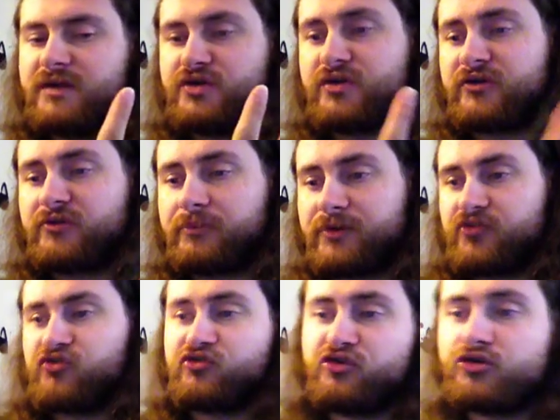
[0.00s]
you get to
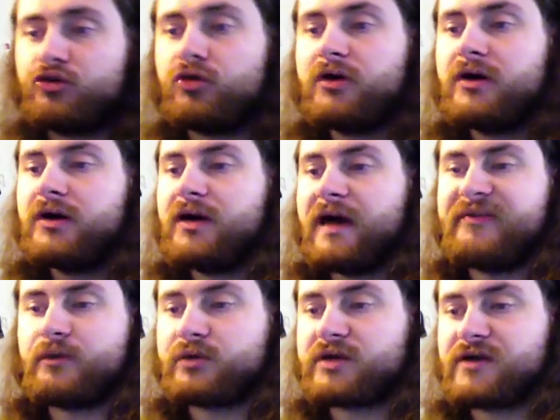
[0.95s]
place two,
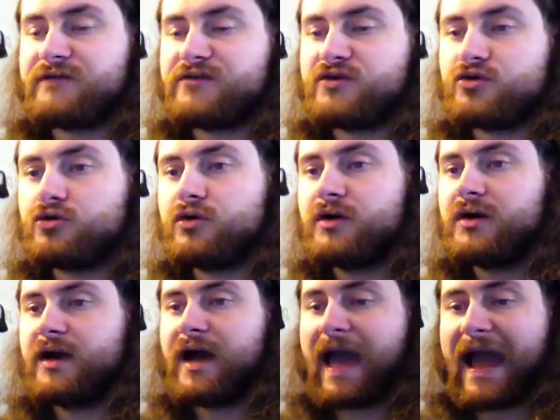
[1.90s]
and that will give you
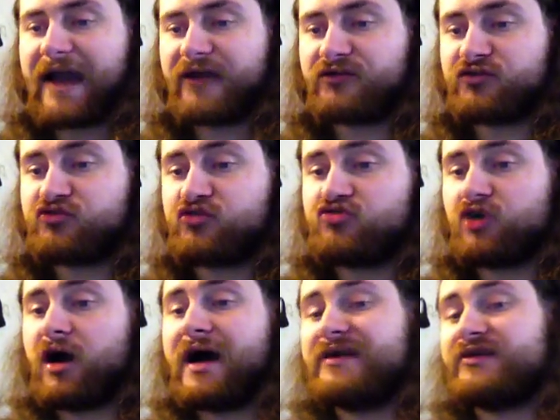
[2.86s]
access to
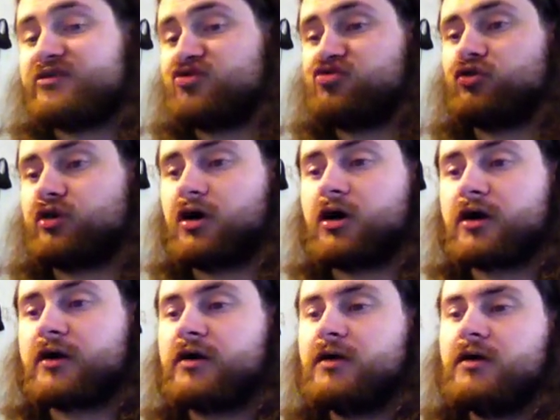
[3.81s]
draw an additional
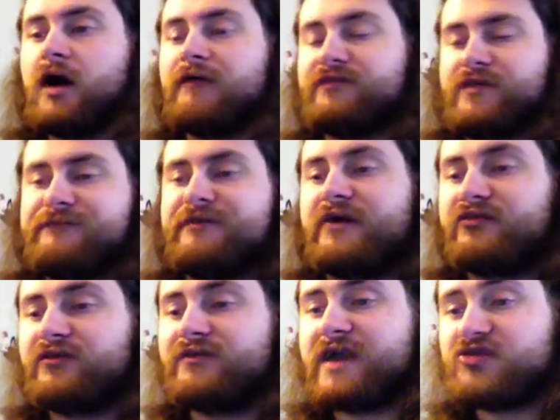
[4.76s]
card of the
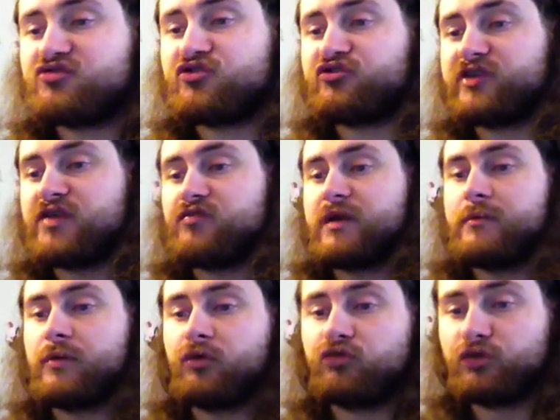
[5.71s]
effects of Ancient City
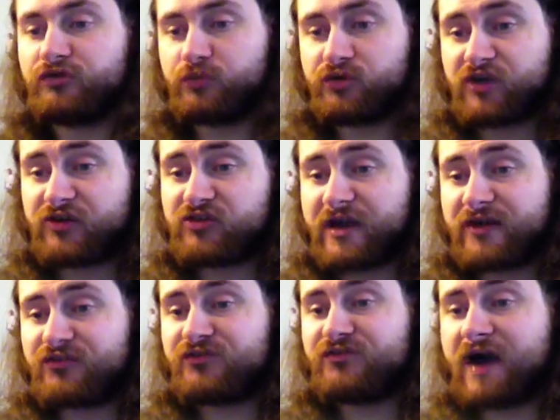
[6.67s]
Rainbow Ruins, which actually
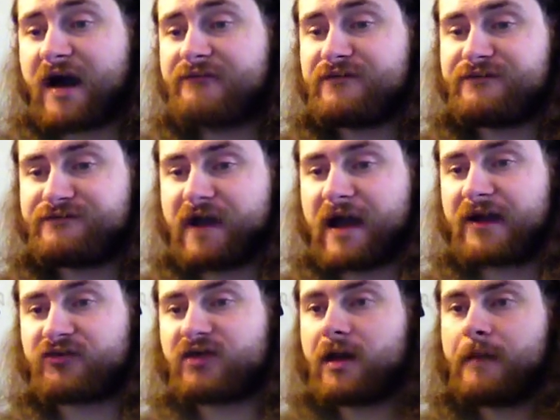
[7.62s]
has five
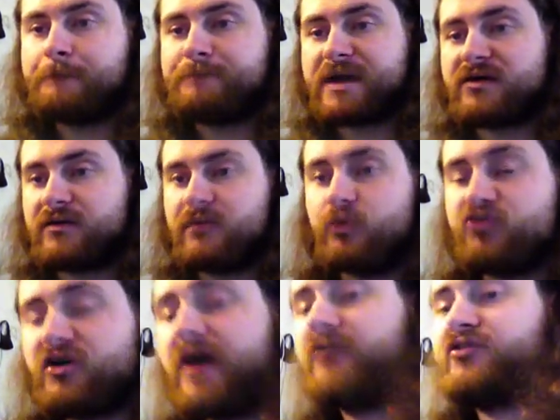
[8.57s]
effects,
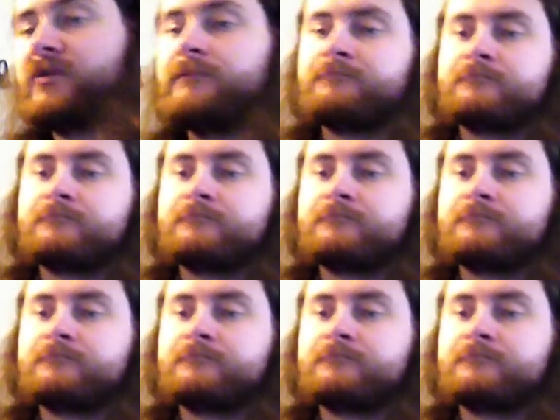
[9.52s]
which has